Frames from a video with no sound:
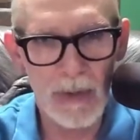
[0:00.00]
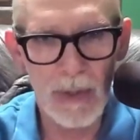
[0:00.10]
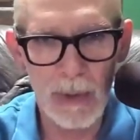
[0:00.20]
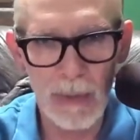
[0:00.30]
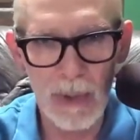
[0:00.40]

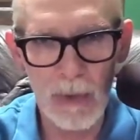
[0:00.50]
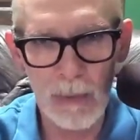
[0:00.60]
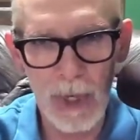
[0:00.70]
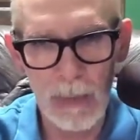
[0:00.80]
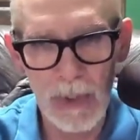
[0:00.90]
Used to be a
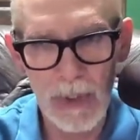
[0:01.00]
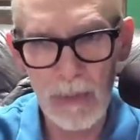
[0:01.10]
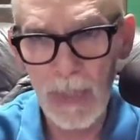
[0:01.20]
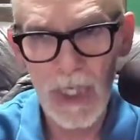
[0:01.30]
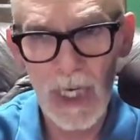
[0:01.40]

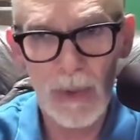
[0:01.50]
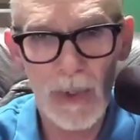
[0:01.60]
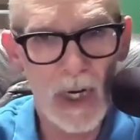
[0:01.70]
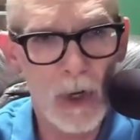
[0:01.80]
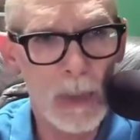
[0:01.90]
Republican, but I do
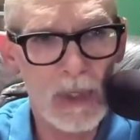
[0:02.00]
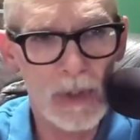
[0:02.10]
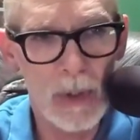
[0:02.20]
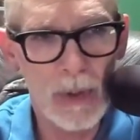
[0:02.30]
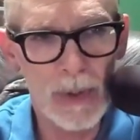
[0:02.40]
care about
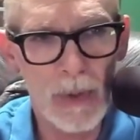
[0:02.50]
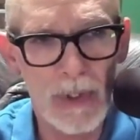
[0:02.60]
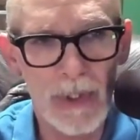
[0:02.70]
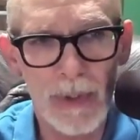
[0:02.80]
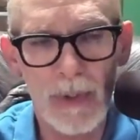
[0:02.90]

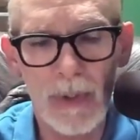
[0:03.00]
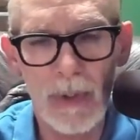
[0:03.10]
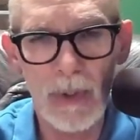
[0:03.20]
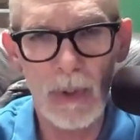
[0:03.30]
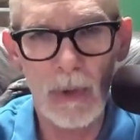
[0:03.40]
social issues
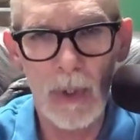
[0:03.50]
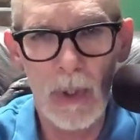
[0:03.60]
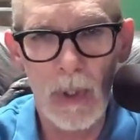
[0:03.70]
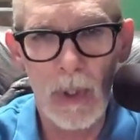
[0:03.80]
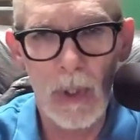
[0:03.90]
too.
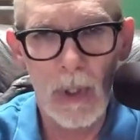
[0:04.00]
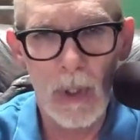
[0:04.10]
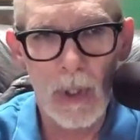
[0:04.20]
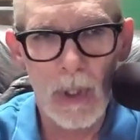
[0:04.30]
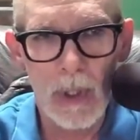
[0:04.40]

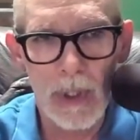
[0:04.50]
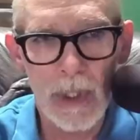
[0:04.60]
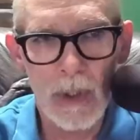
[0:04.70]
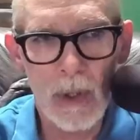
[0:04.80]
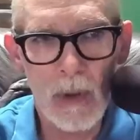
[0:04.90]

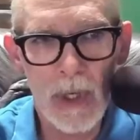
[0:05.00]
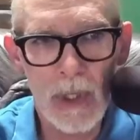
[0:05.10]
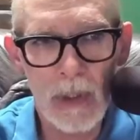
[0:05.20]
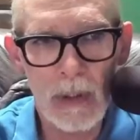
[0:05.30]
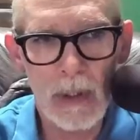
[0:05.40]

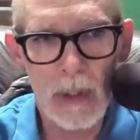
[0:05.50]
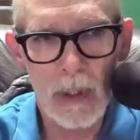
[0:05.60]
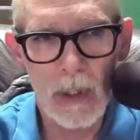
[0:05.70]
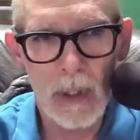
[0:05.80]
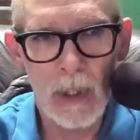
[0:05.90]
And
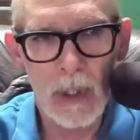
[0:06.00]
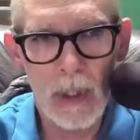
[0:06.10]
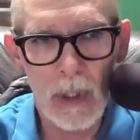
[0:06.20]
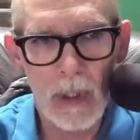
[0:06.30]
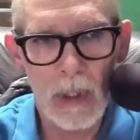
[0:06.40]

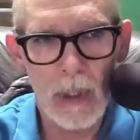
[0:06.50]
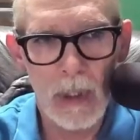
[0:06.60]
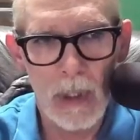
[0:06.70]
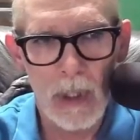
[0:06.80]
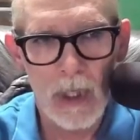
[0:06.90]
uh,
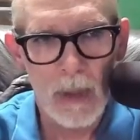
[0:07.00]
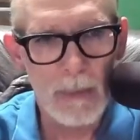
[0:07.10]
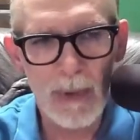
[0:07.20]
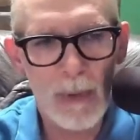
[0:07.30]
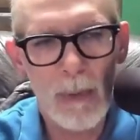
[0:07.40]

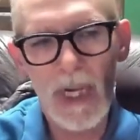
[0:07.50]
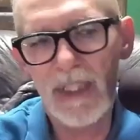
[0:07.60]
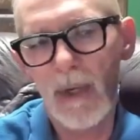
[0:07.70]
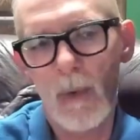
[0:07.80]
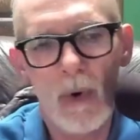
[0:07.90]
people might
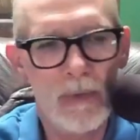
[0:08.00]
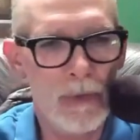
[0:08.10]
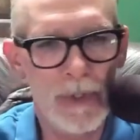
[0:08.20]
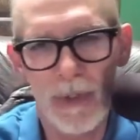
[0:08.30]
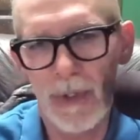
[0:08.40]
say, "Well,
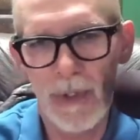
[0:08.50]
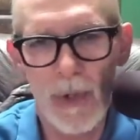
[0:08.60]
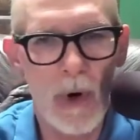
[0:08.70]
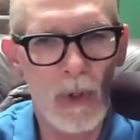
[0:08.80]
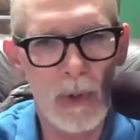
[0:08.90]
Richard,
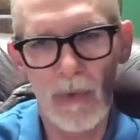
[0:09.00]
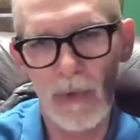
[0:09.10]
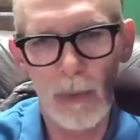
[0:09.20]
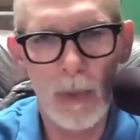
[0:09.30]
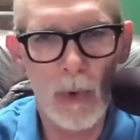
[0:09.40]
you're all over
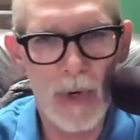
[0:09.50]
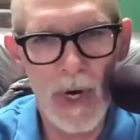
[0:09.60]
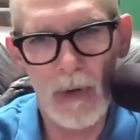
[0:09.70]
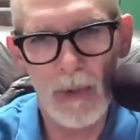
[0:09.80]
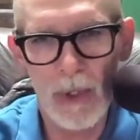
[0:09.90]
the board.
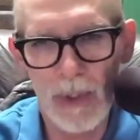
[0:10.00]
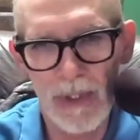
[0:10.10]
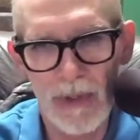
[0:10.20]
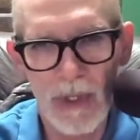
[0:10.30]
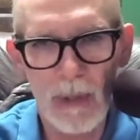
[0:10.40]
I don't know
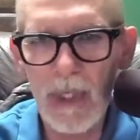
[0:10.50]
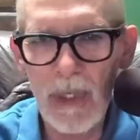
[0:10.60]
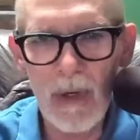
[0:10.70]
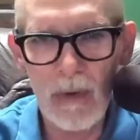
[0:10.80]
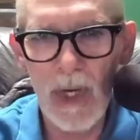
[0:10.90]
what you think," but
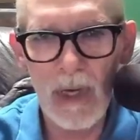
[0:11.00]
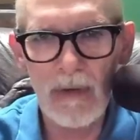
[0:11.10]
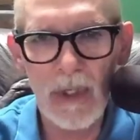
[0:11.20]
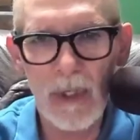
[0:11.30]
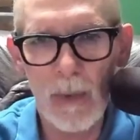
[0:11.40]
no, I'll
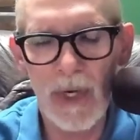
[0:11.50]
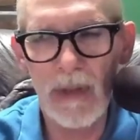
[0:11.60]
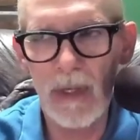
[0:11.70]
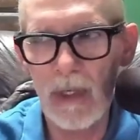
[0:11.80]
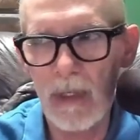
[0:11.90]
tell you what I
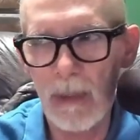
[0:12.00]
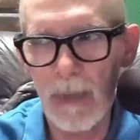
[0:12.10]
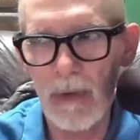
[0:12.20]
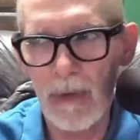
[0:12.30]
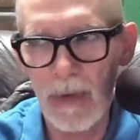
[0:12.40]
think
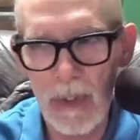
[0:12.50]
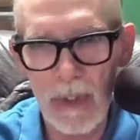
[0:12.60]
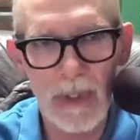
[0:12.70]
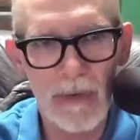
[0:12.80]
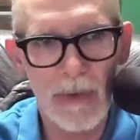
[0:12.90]
about
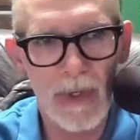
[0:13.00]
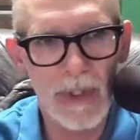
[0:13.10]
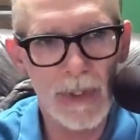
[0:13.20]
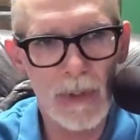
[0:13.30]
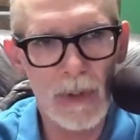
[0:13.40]
the different
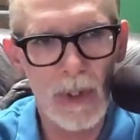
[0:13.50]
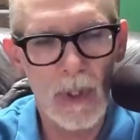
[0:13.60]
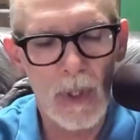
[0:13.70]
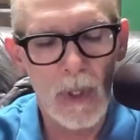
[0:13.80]
issues.